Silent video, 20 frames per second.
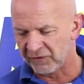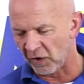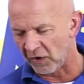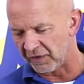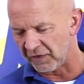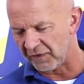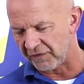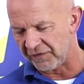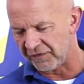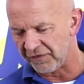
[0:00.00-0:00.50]
I've
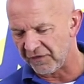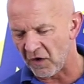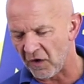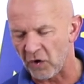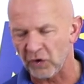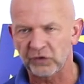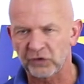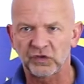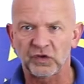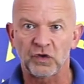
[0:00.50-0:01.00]
got the
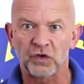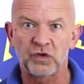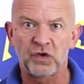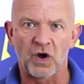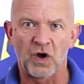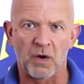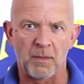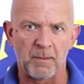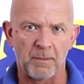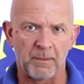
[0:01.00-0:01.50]
Fox
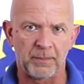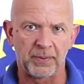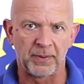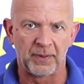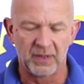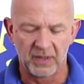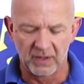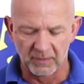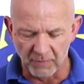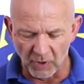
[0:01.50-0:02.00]
Comp
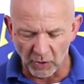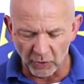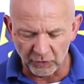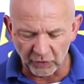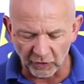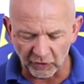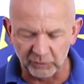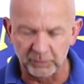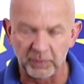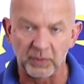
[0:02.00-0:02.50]

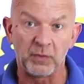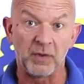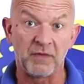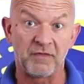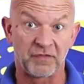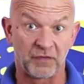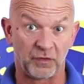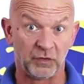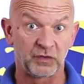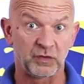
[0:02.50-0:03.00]
motocross boot
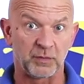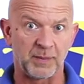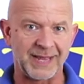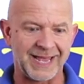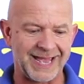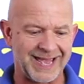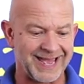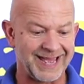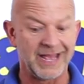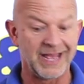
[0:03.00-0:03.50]
in front of me
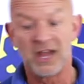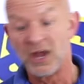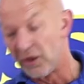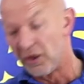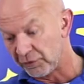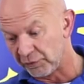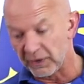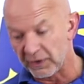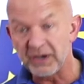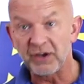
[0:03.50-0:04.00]
here.
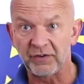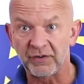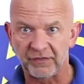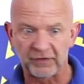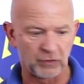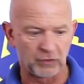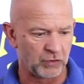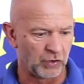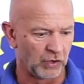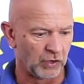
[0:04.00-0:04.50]
Three
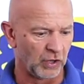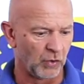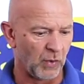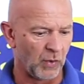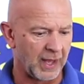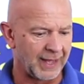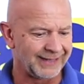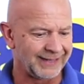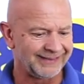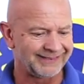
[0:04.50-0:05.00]
different
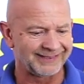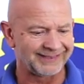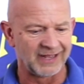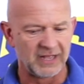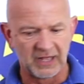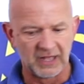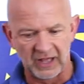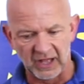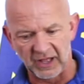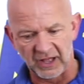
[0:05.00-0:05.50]
colourways,
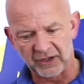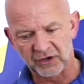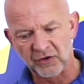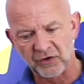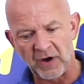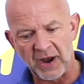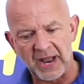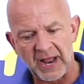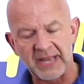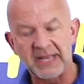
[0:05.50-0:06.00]
uh,
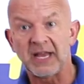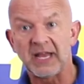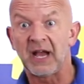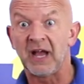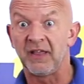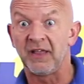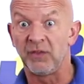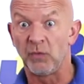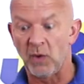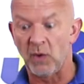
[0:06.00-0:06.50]
grey
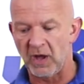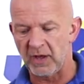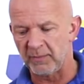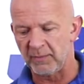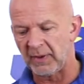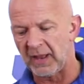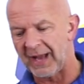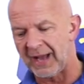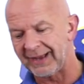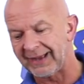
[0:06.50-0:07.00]
and the white
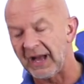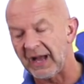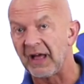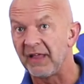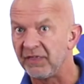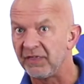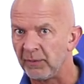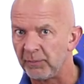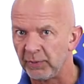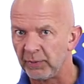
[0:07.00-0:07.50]
black
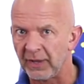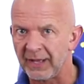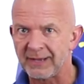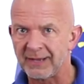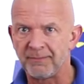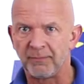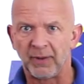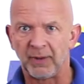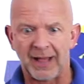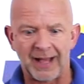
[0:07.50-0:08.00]
and the
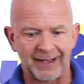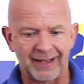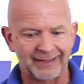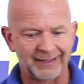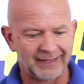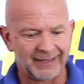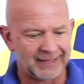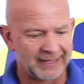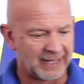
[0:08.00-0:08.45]
plain black.